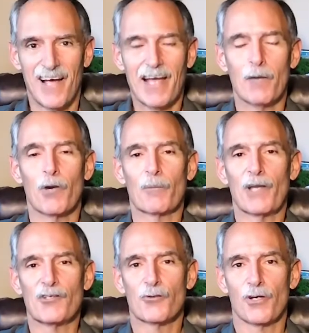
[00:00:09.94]
I'm Marc
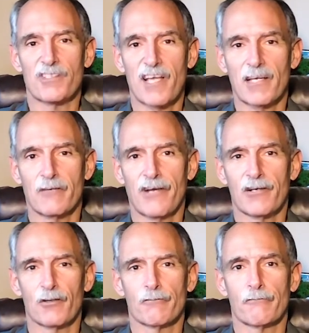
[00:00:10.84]
Bashoor, Executive
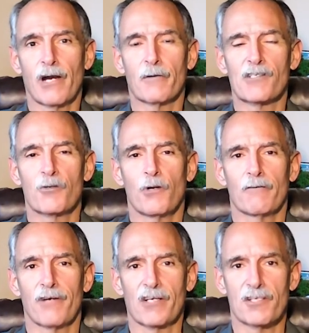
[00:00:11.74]
Editor for Fire Rescue 1 and
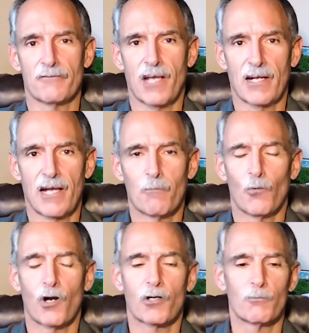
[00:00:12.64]
FireChief.com.
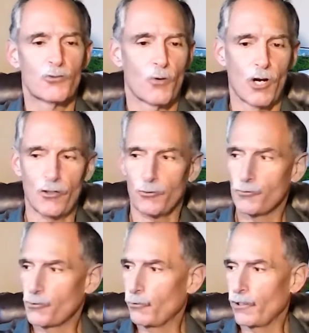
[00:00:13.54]
Welcome to our new
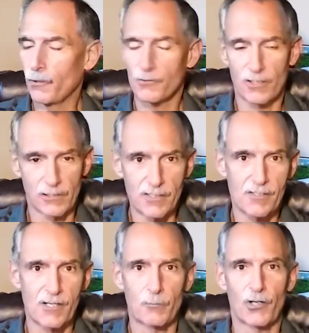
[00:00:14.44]
studios, at least
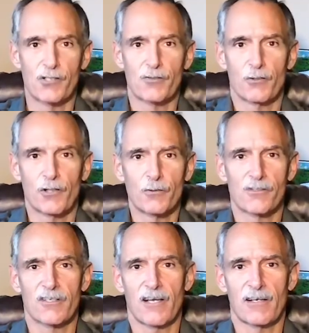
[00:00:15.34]
temporary studios,
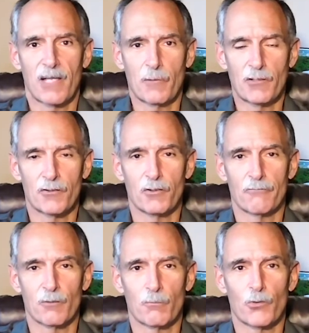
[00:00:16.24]
uh, coming to you
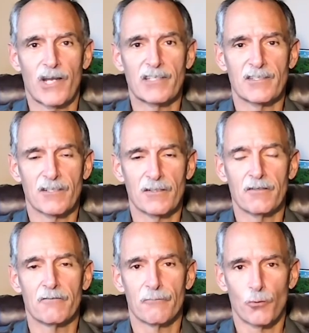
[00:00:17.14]
from Bradenton,
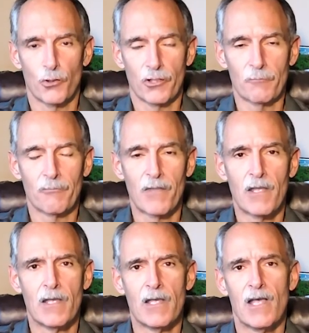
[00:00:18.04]
Florida.
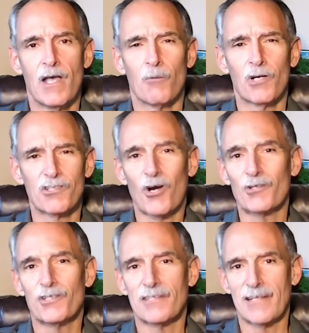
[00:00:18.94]
I want to talk
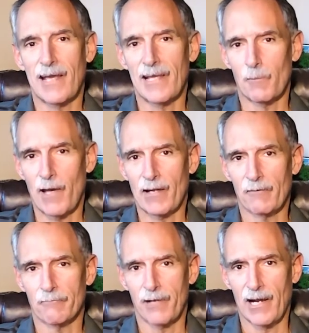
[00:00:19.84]
to you today about a
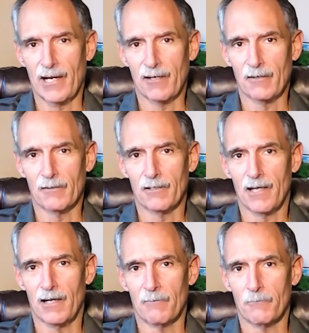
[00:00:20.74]
fire,
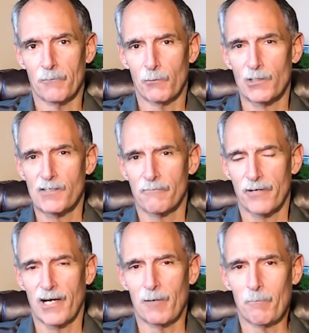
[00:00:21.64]
um, a recent
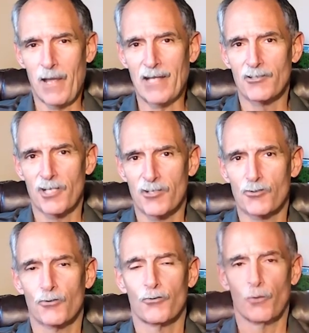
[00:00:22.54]
fire in Manchester, New